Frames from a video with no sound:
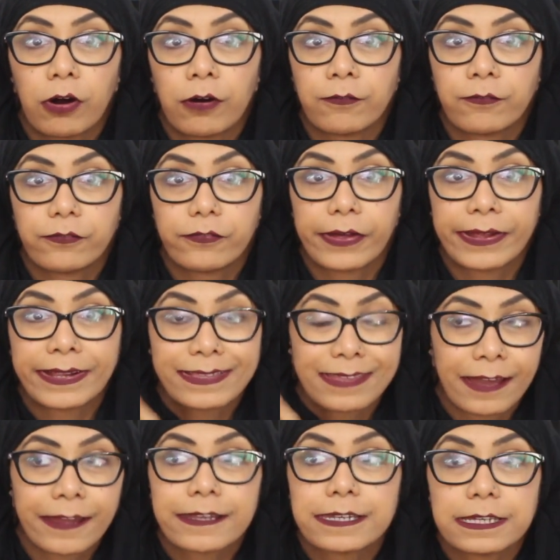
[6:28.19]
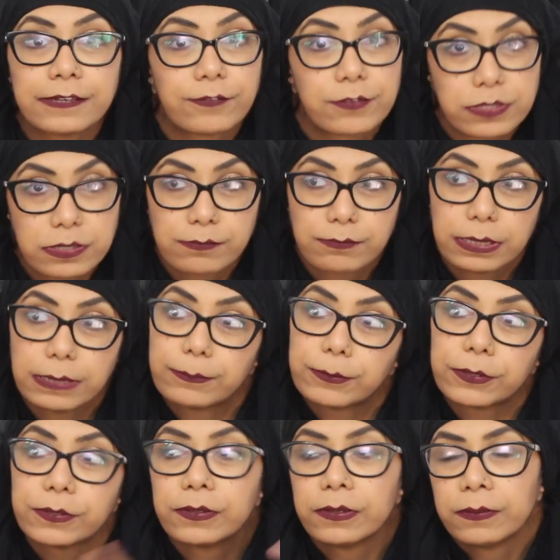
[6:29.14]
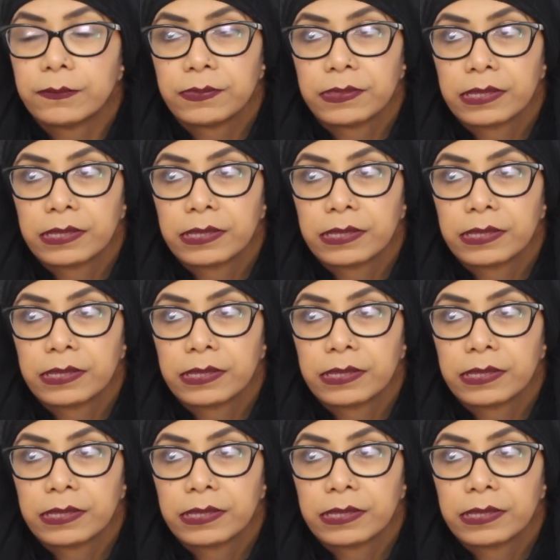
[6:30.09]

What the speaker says: of anxiety for some people,